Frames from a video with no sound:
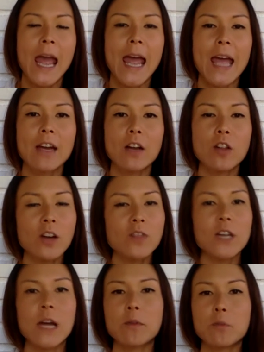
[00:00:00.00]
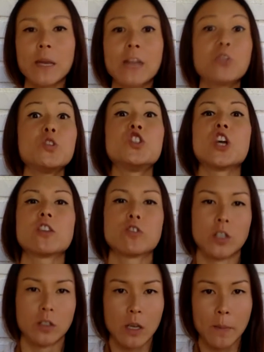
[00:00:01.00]
and a lot of times we get too
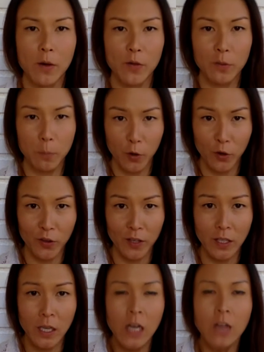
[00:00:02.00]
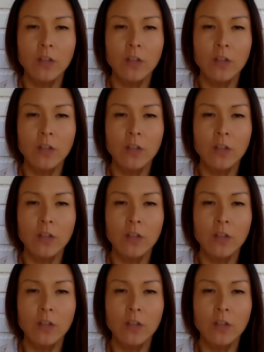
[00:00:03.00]
general about this person.